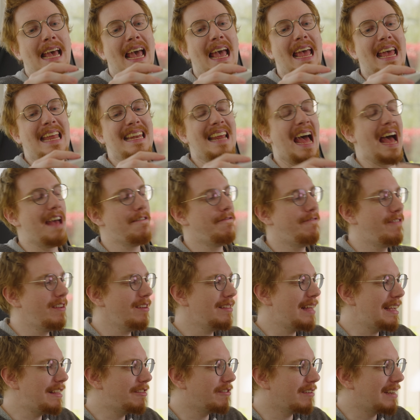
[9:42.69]
and I
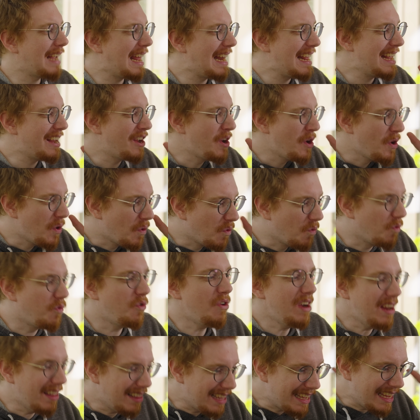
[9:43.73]
feel like they're getting
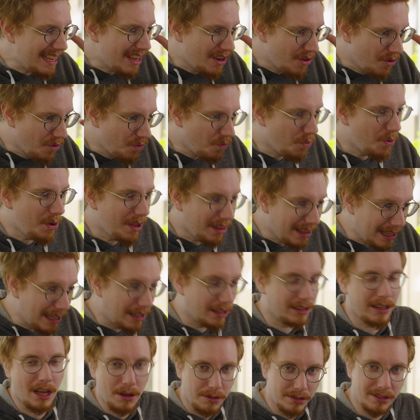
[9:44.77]
really, really
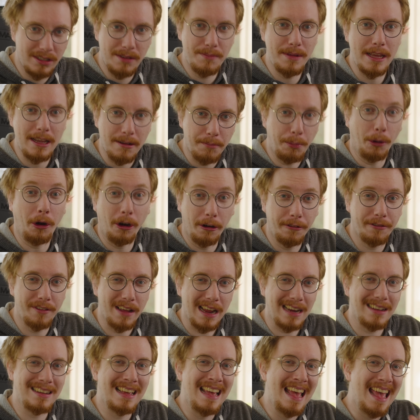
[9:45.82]
close to being
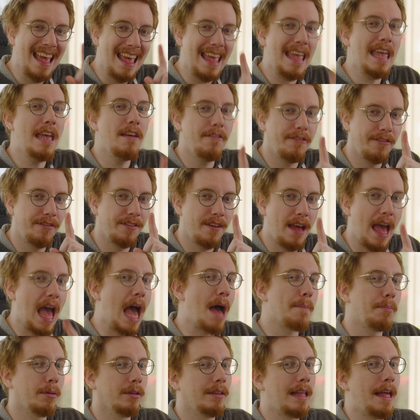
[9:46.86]
perfect, if
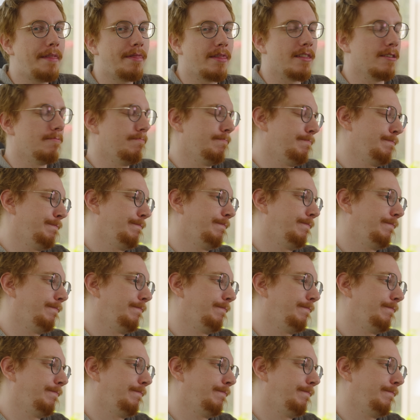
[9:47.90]
Apple let them.